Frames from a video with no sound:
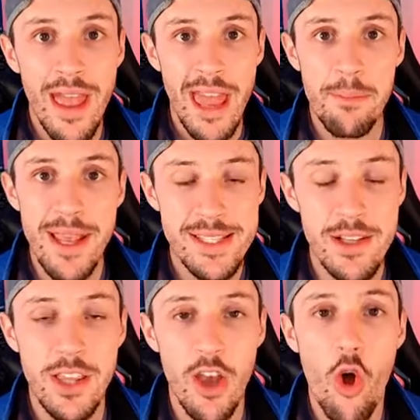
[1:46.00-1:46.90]
and
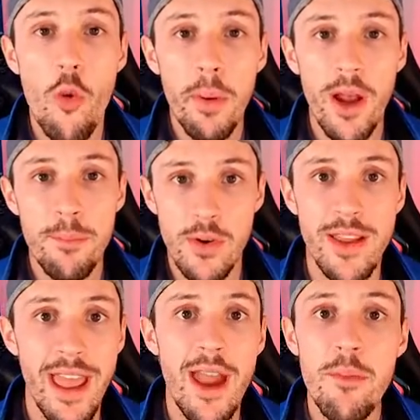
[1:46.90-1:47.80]
basically open up your
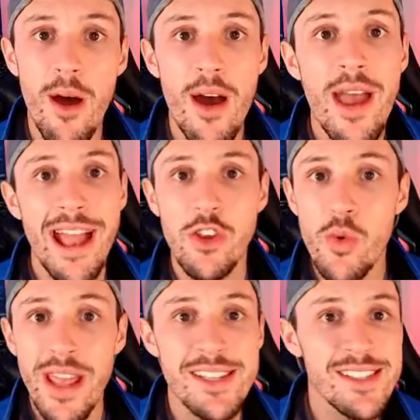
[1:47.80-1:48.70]
camera and you
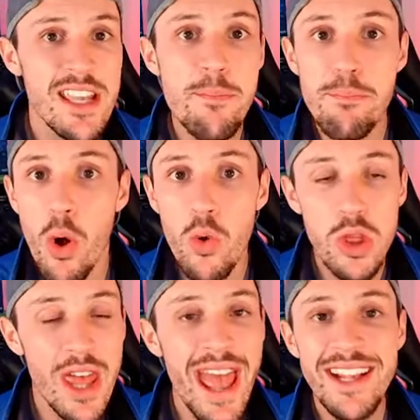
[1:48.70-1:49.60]
can see
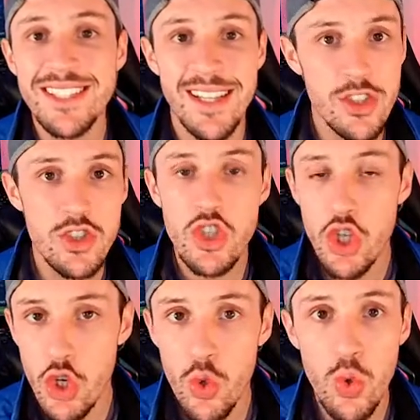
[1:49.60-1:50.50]
both exits
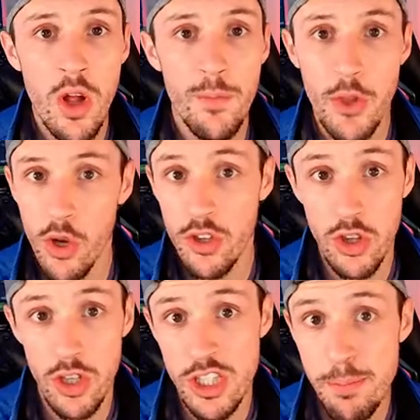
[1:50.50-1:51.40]
to
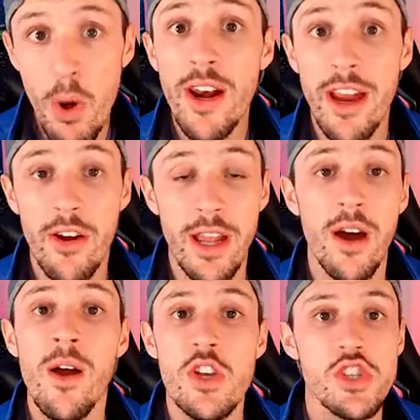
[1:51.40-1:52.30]
the spawn area,
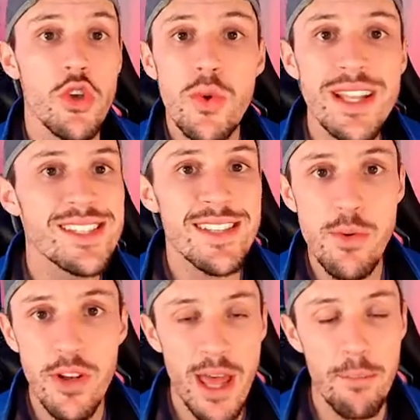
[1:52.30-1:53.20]
so you can see
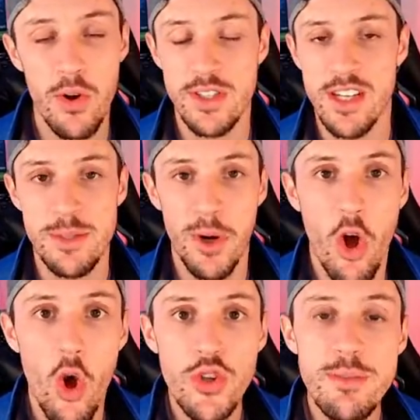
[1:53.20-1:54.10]
where that person is. But
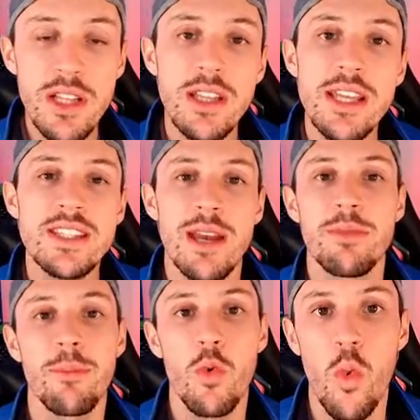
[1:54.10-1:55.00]
ultimately, tip
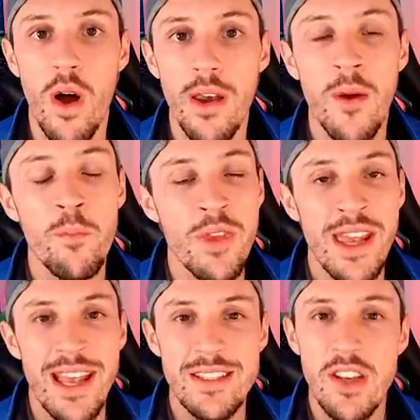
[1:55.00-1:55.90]
number 1
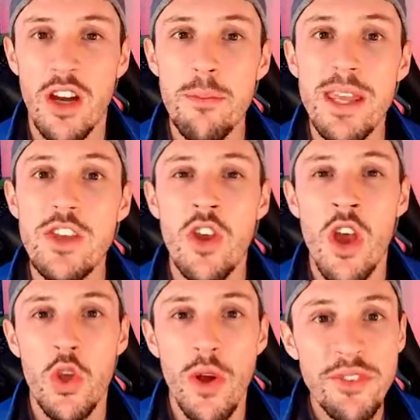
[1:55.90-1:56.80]
is going to be
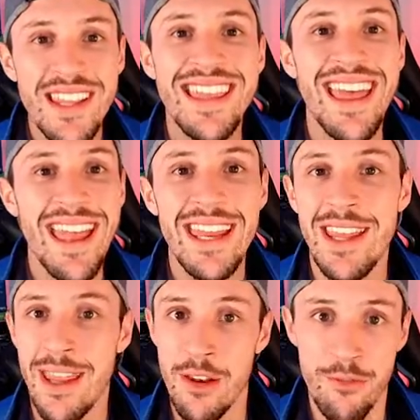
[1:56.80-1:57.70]
you have to gain
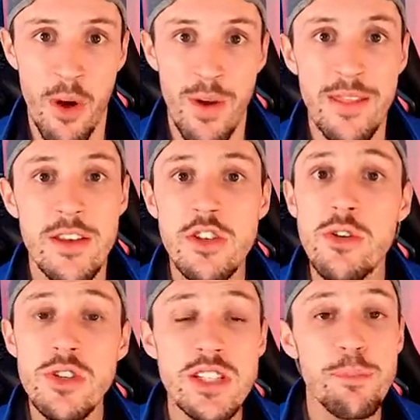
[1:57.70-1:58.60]
info, and this
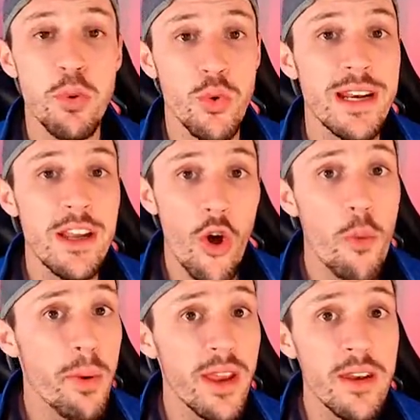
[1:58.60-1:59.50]
Goosh is pretty
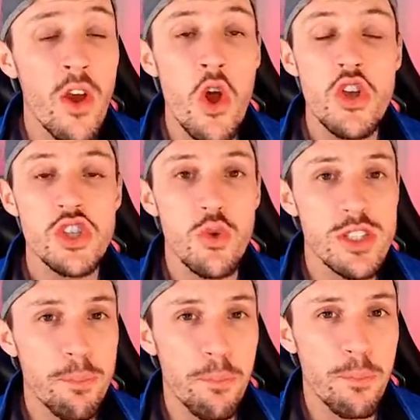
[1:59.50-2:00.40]
open, so
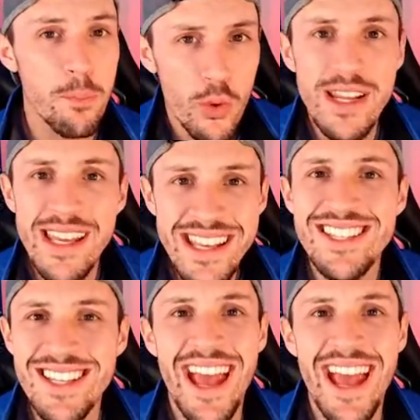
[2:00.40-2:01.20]
it's pretty easy to